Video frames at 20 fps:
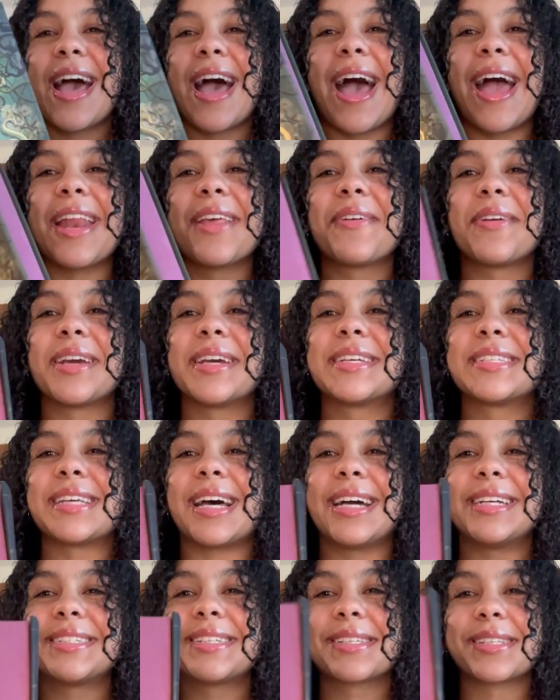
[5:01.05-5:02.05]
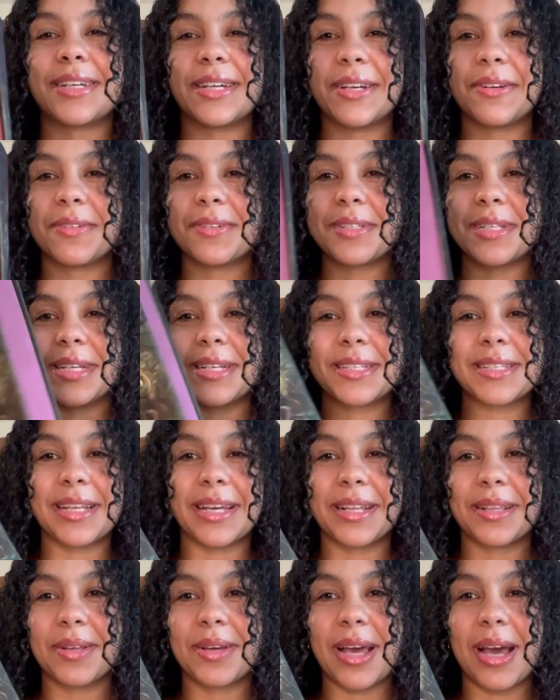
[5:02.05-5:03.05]
Anyways, I just couldn't resist.
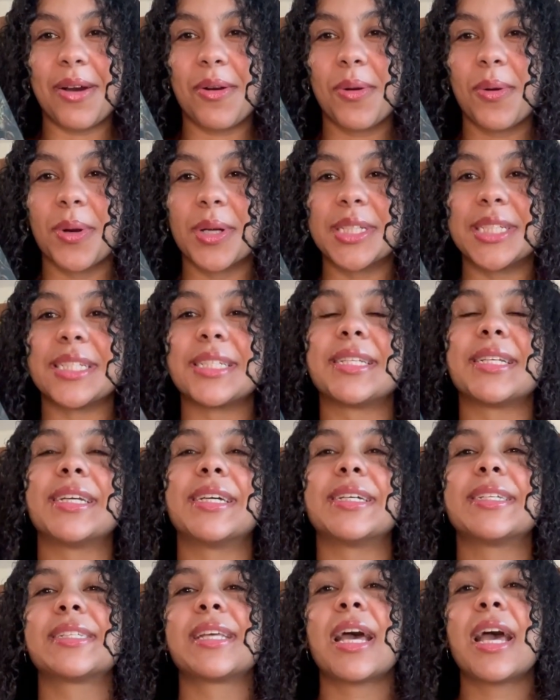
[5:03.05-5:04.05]
Like, look at how gorgeous it is.